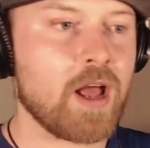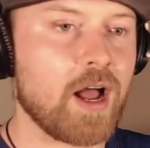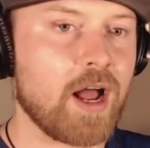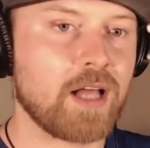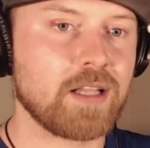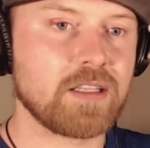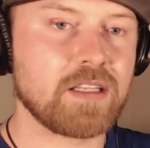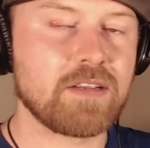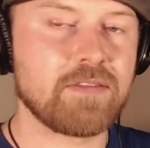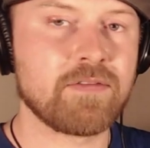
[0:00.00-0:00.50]

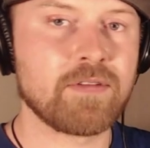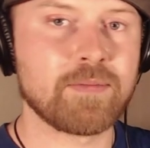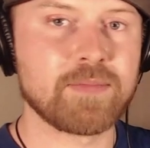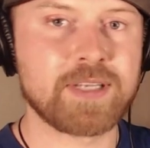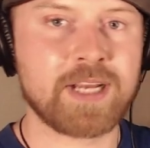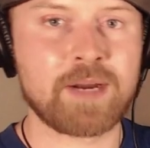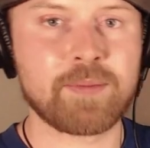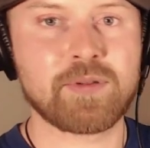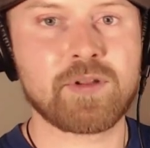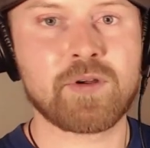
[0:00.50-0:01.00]
I'll leave them
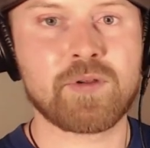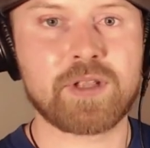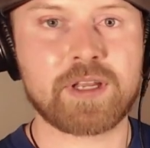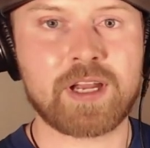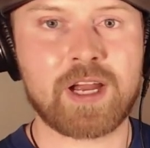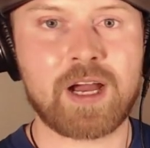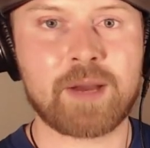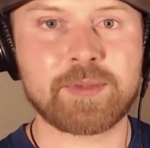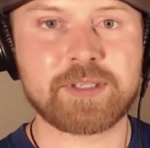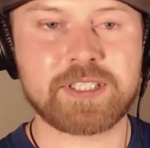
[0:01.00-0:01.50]
down below in the
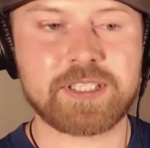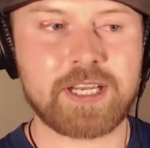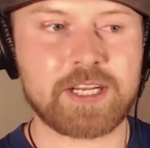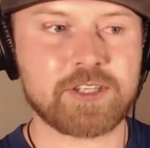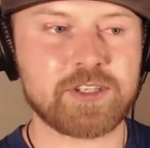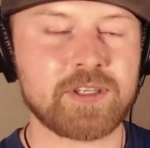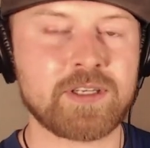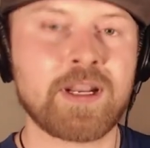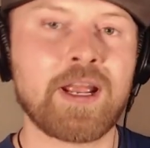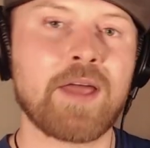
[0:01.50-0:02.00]
comment
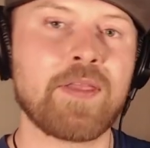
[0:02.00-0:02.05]
section,